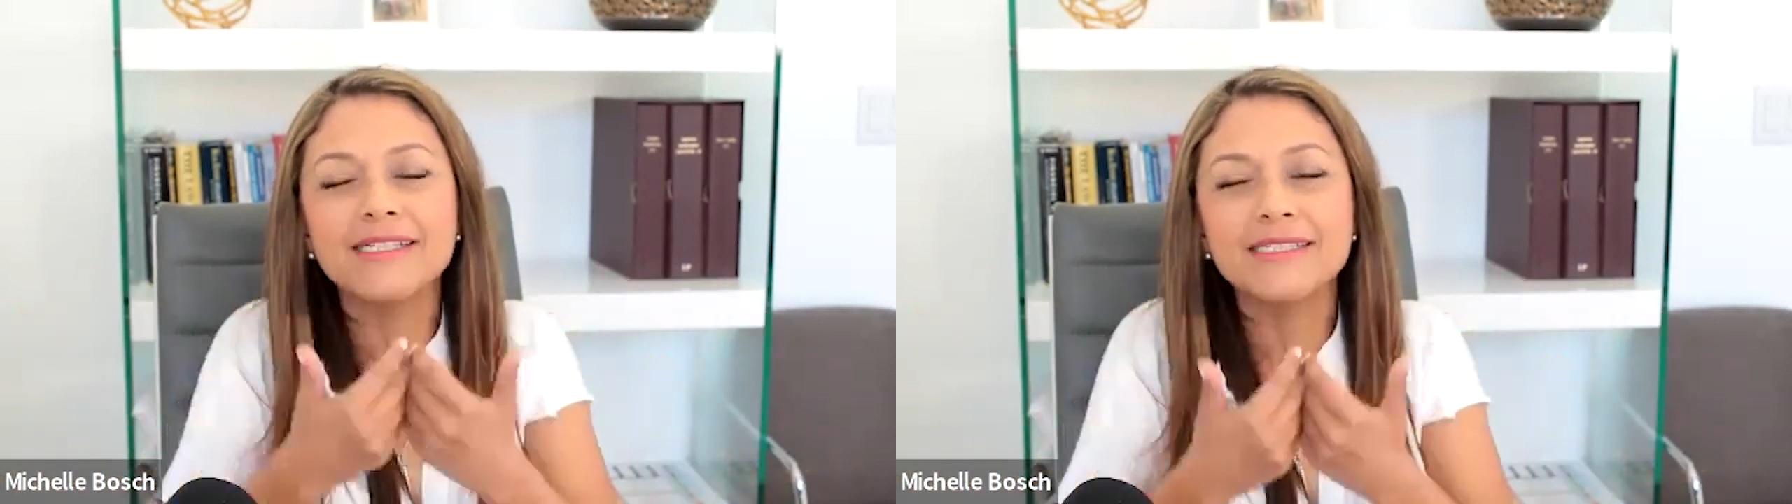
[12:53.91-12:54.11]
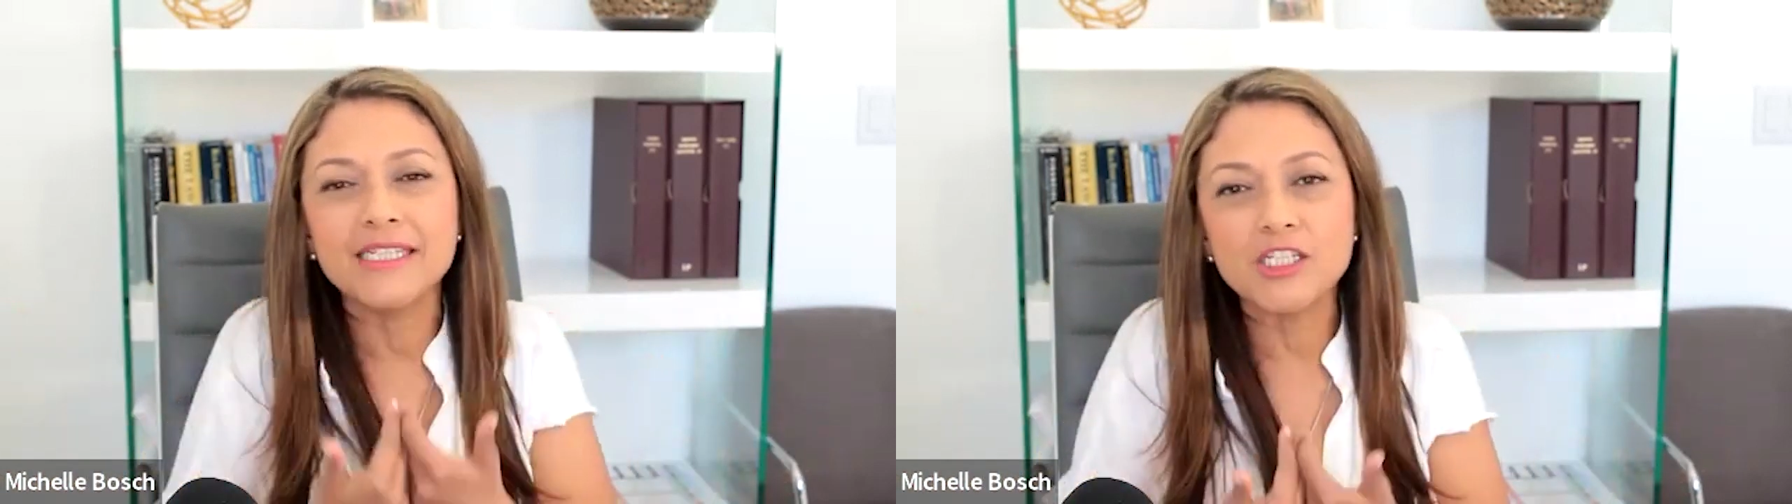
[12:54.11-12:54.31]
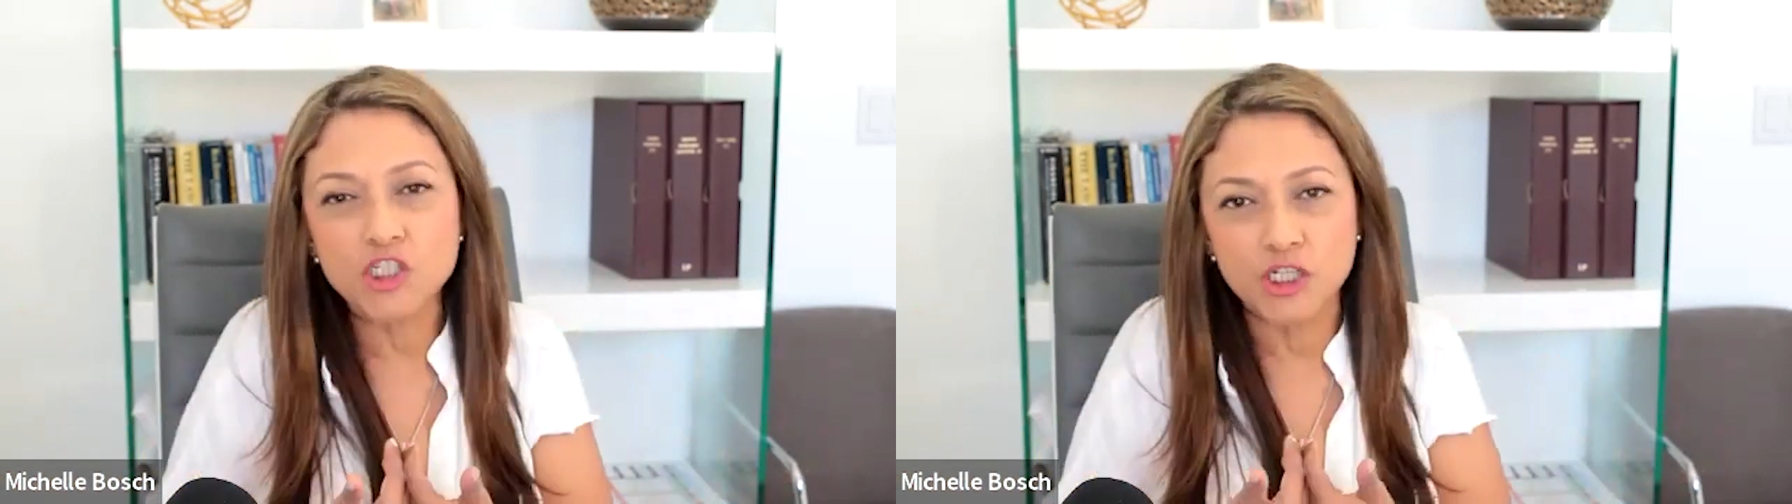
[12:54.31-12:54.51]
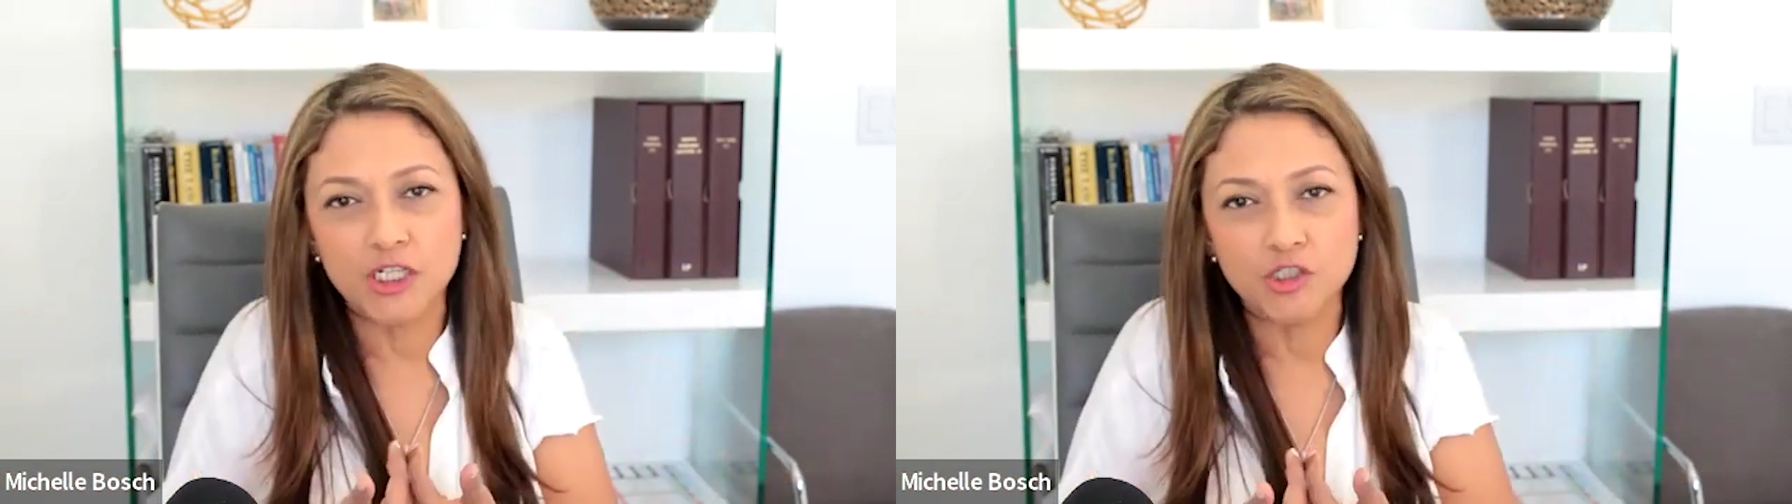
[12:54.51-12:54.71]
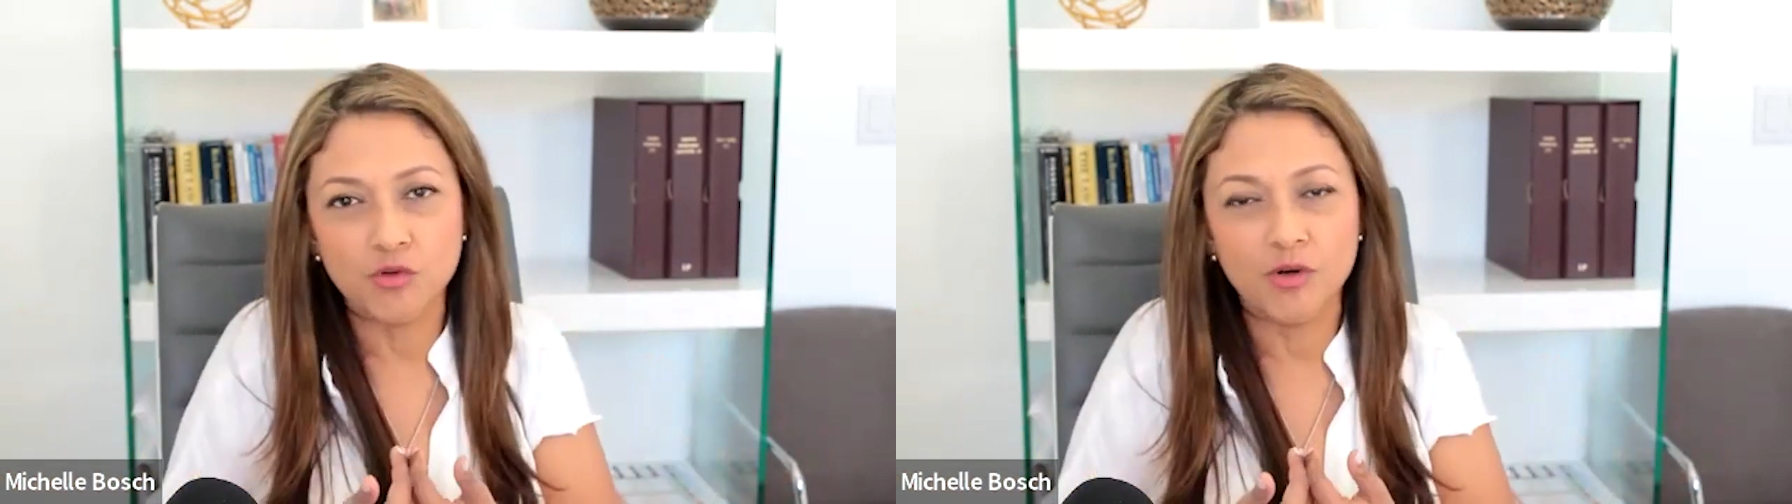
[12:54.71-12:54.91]

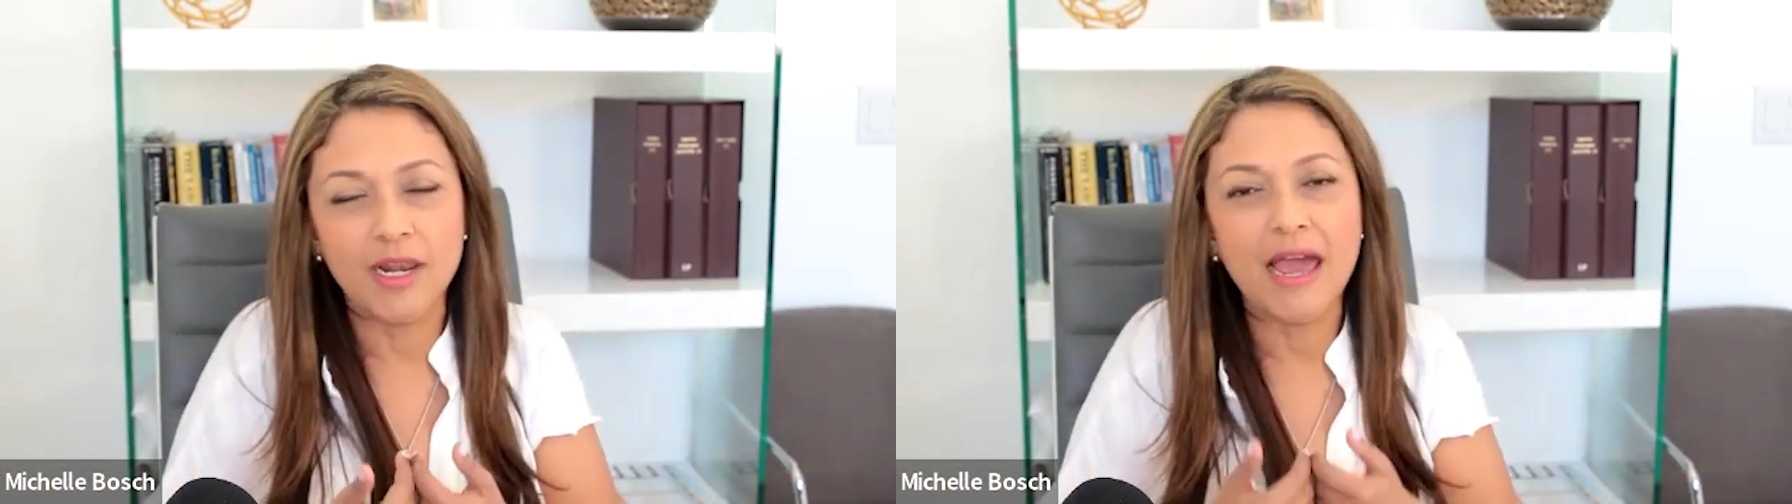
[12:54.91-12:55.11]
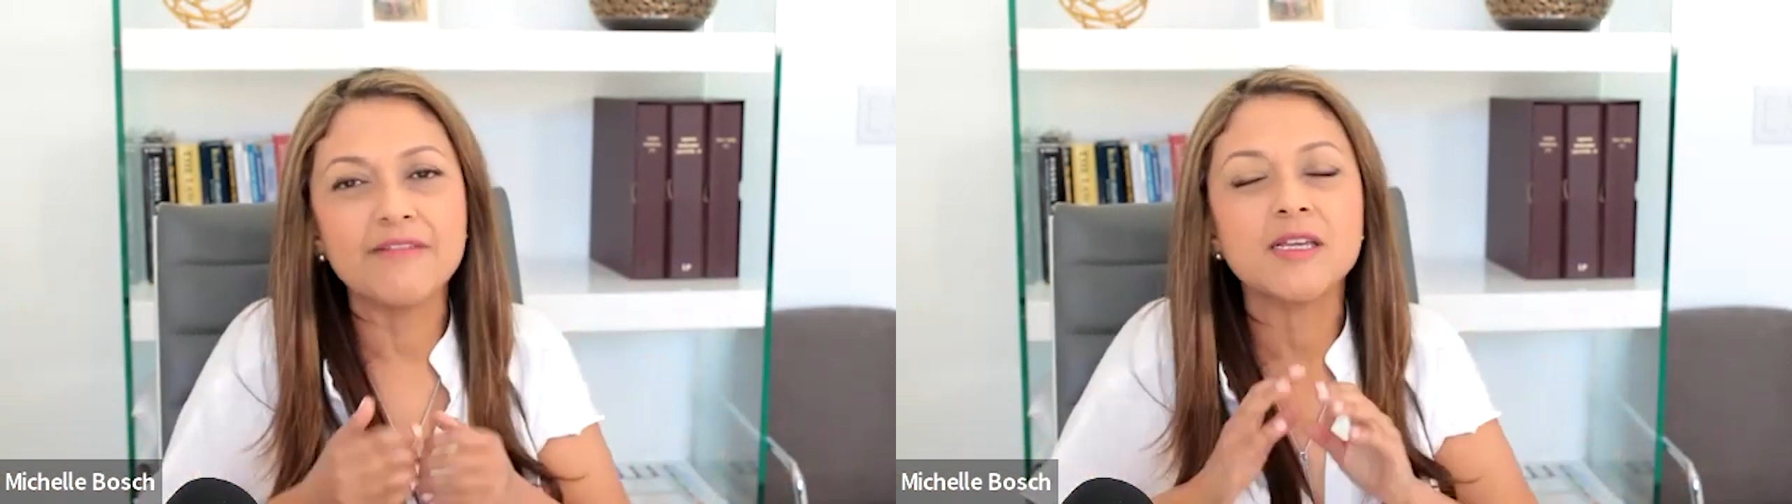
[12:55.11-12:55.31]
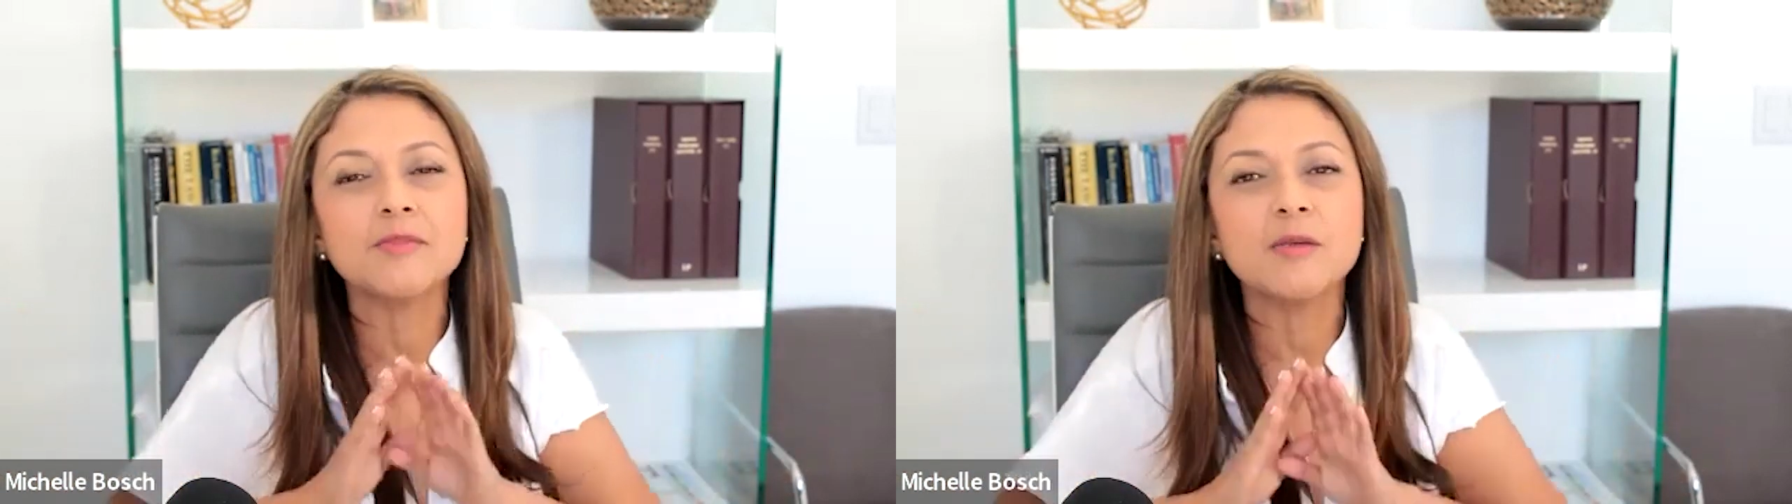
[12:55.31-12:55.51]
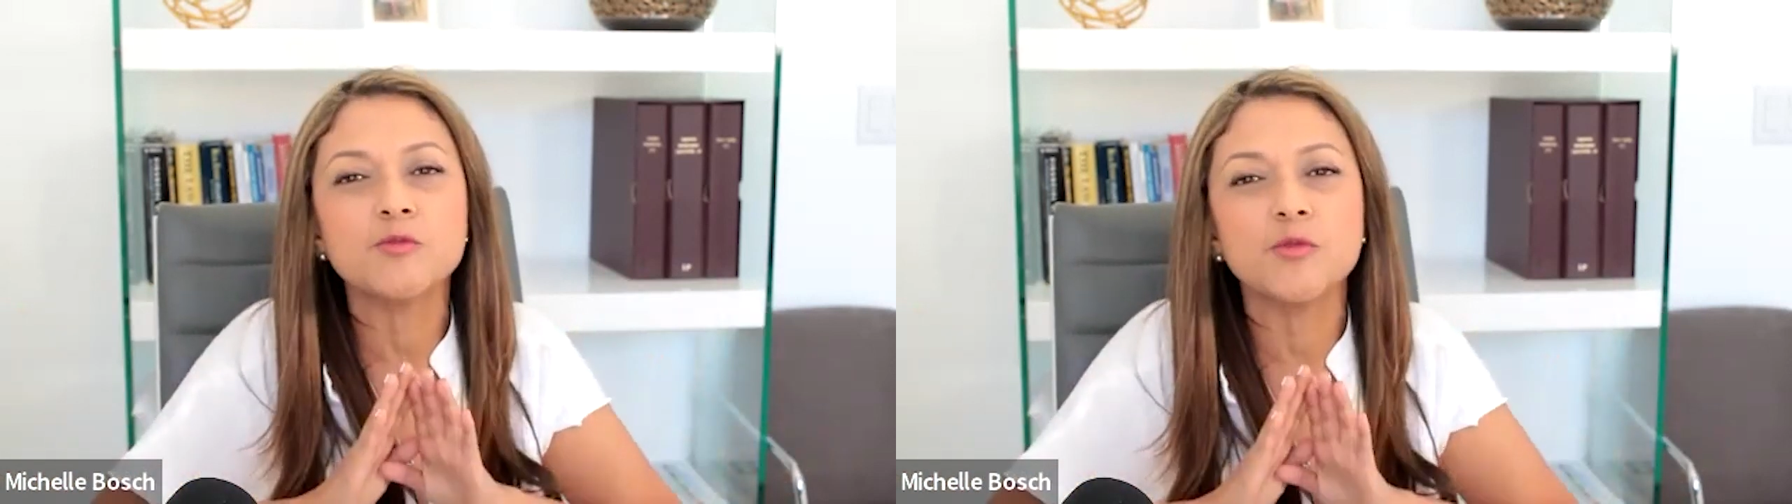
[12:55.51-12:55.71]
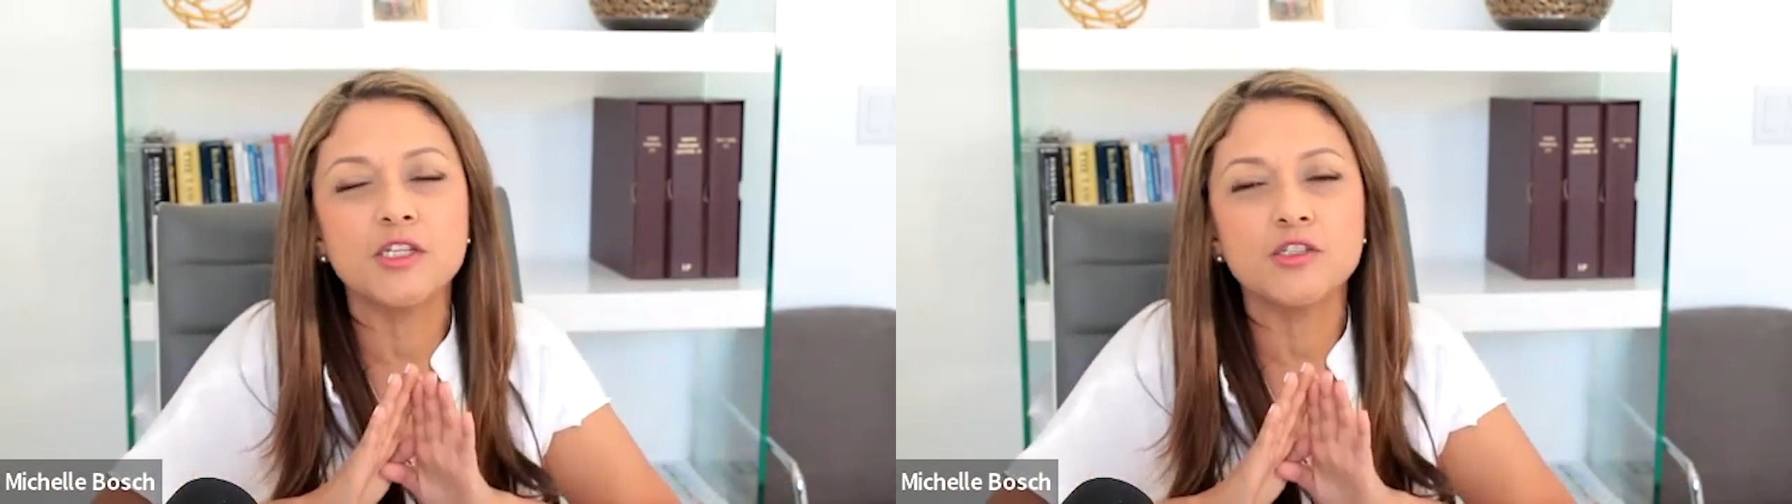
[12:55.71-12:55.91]
addition into our life,
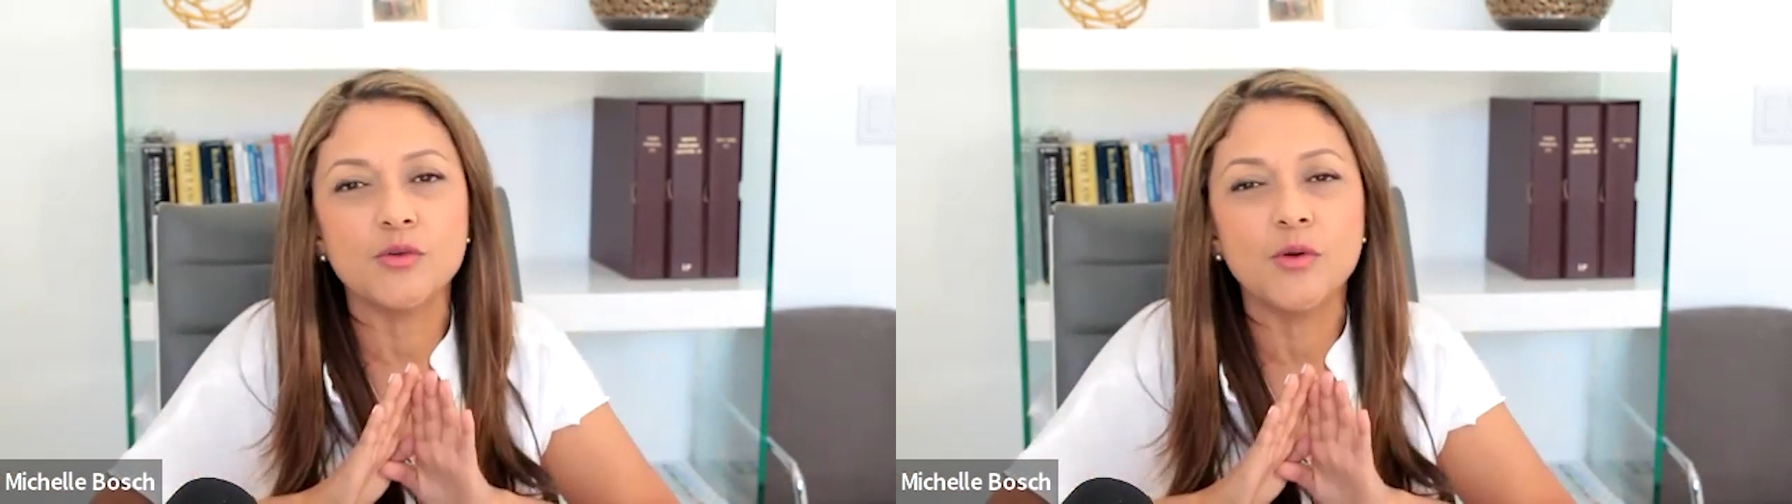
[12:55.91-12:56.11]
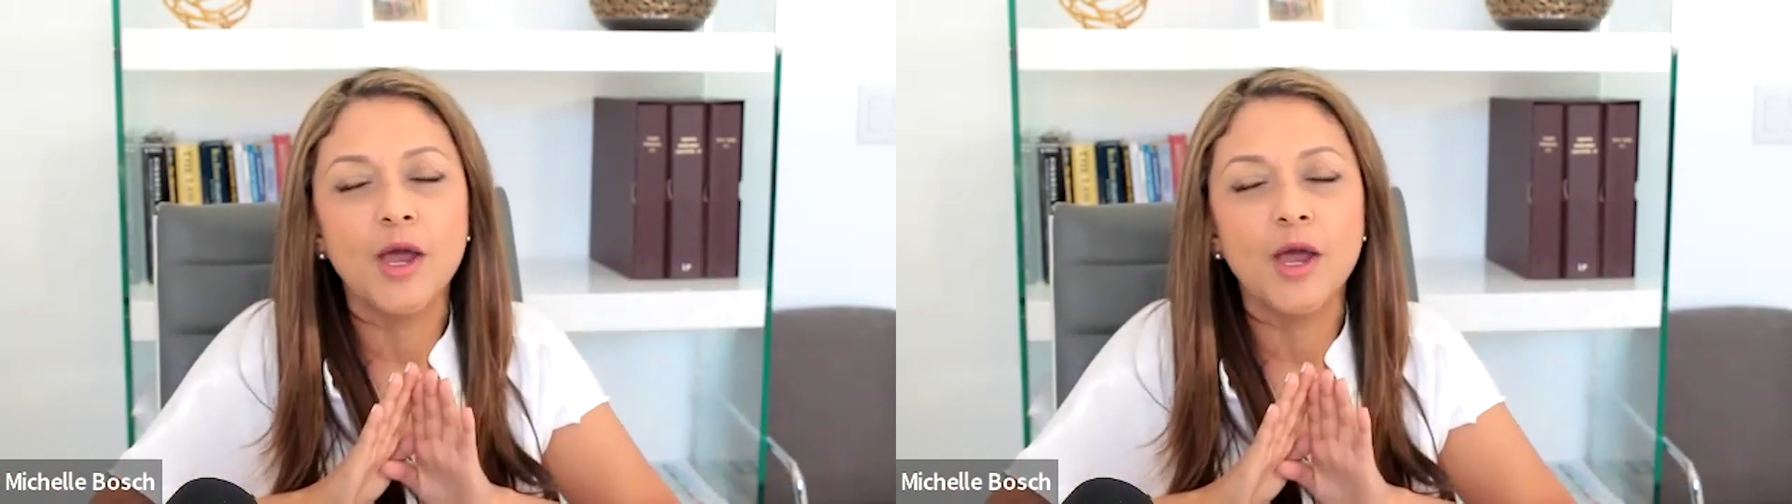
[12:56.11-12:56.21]
sometimes we need to